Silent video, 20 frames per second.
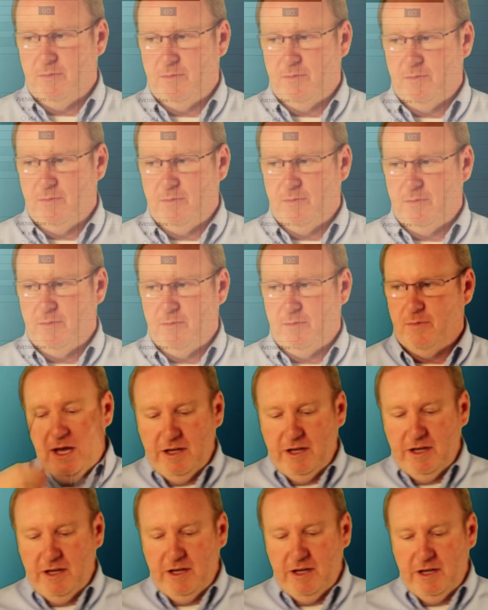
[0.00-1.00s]
Well, that's about
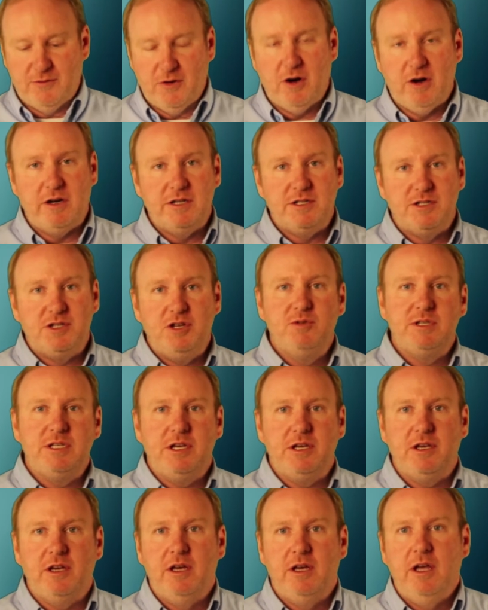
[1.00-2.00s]
it as far as
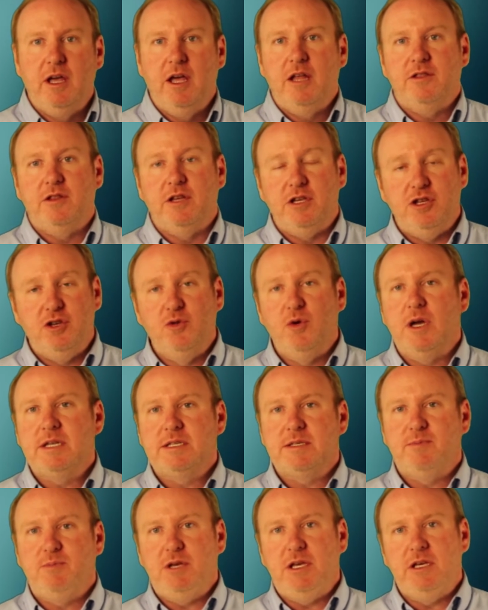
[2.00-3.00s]
using the
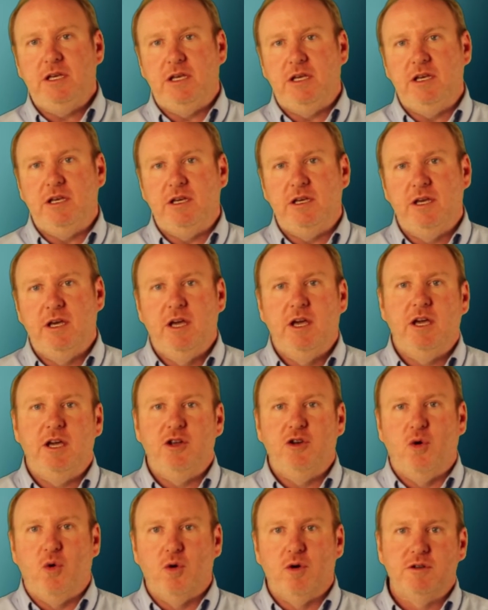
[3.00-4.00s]
USB key
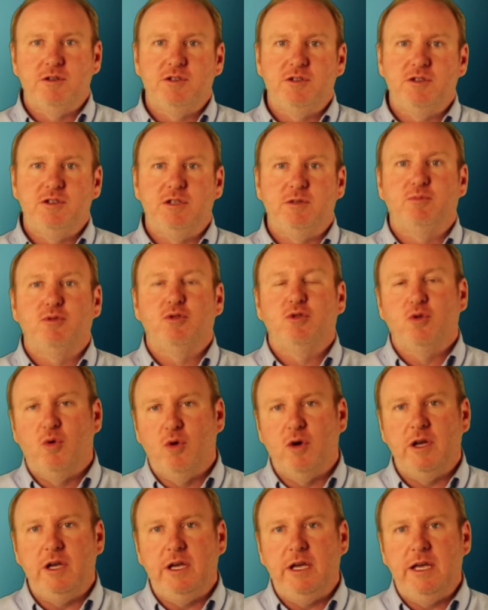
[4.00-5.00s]
in order to
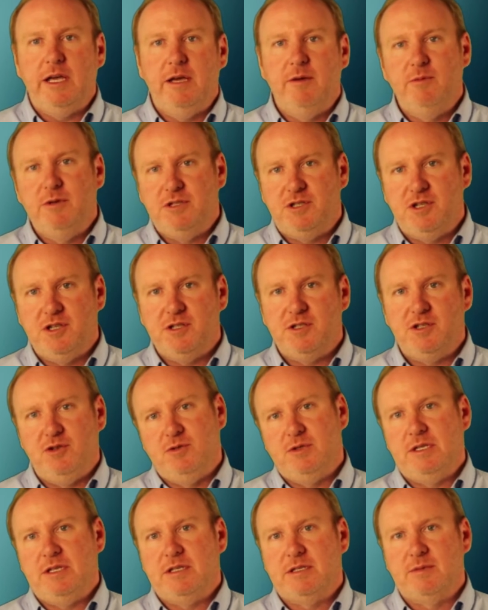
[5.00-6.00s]
deploy images
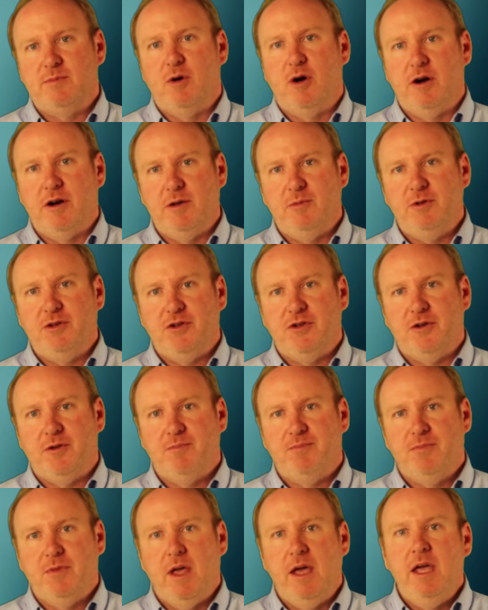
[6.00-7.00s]
using Smart Imager.
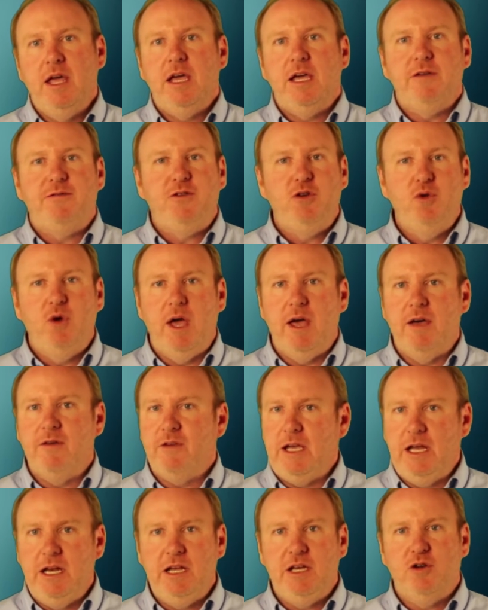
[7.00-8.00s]
If you have
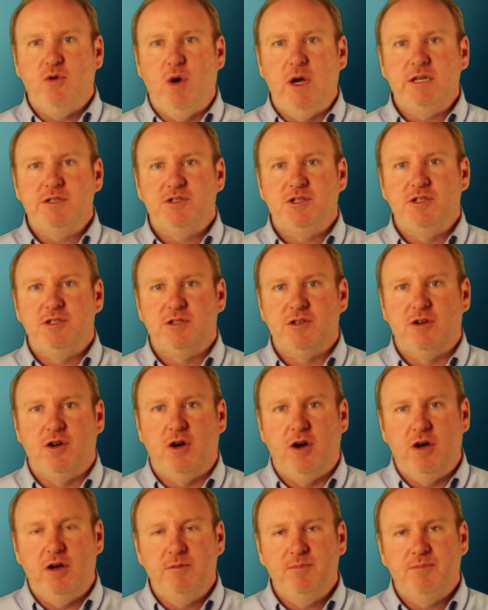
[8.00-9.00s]
any questions at
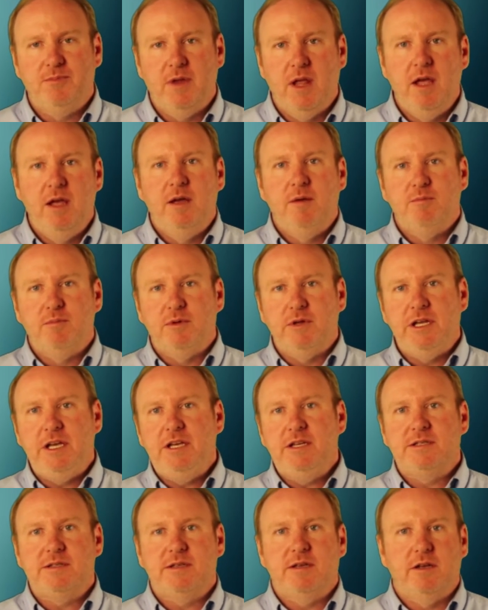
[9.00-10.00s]
all,
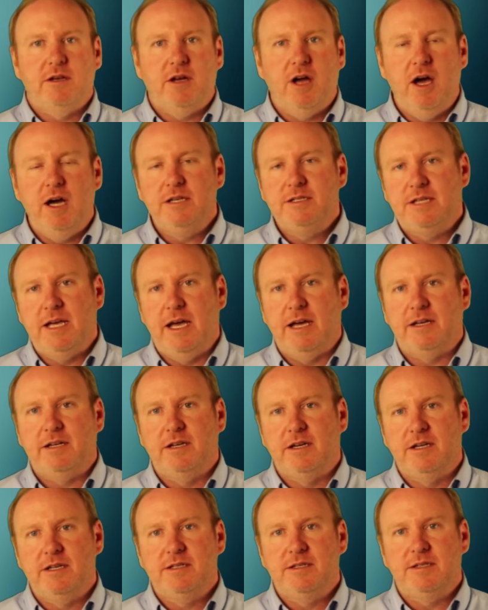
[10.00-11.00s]
please contact
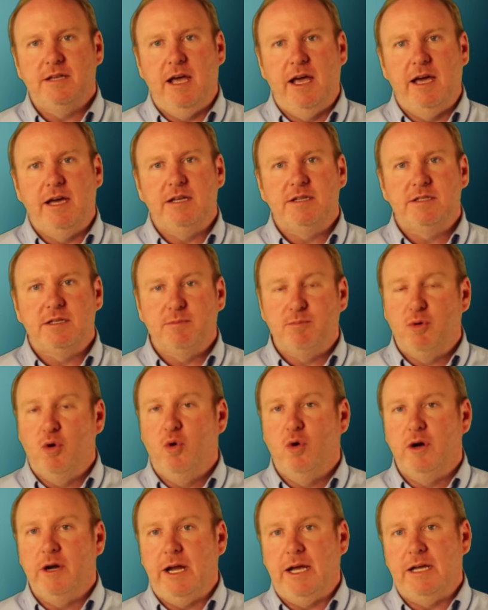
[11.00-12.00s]
us at
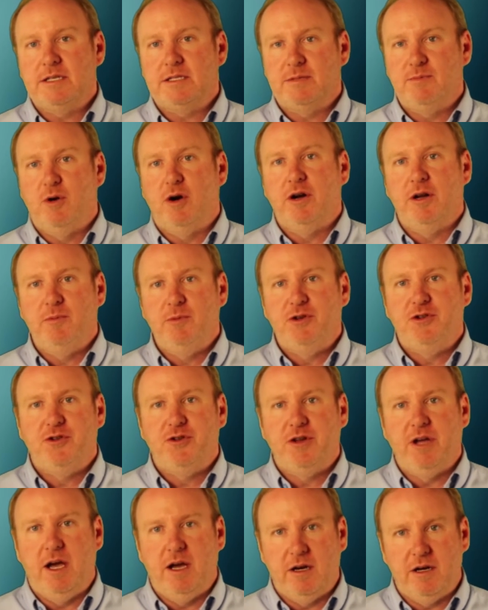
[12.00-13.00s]
support at
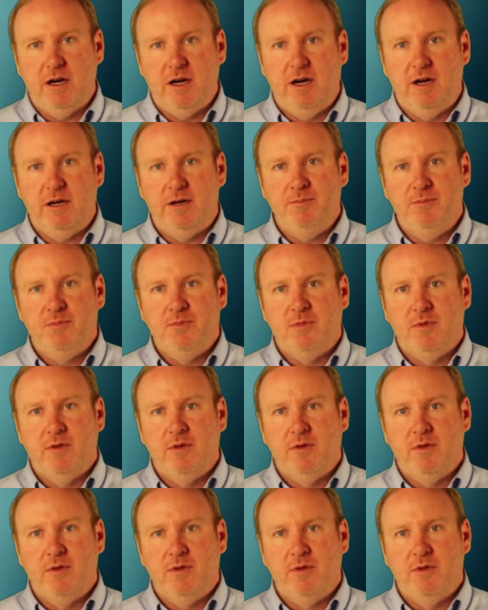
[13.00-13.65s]
smartimager.com.